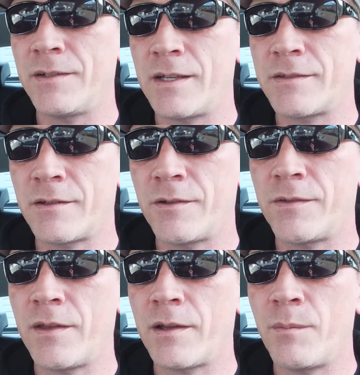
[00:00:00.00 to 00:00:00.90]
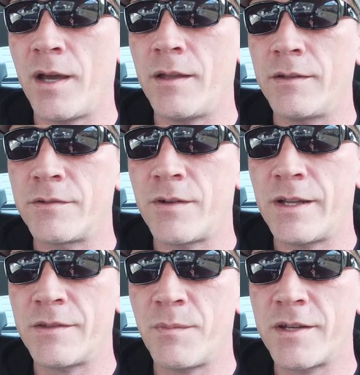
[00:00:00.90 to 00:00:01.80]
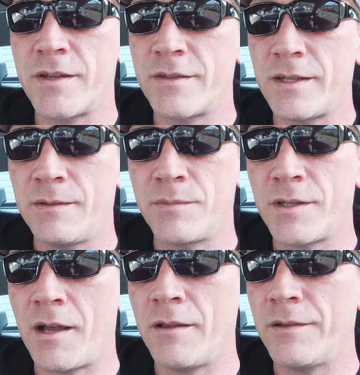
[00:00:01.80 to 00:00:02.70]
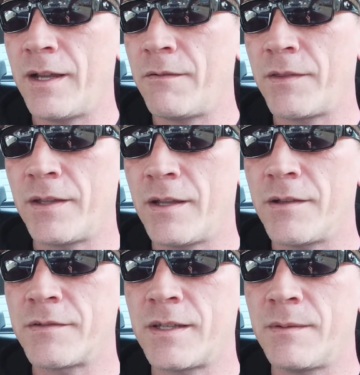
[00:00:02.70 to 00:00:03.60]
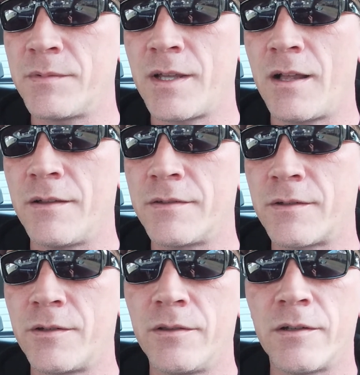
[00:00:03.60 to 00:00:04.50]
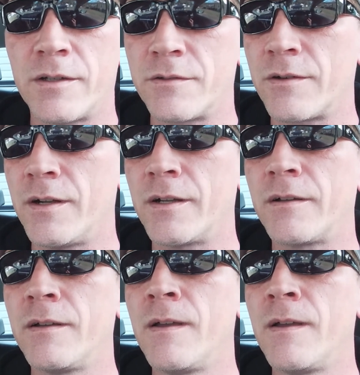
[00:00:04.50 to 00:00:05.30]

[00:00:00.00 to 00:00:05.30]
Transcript: That's the good thing about it. Transmission seems solid. Everything else seems solid. It's a good looking truck.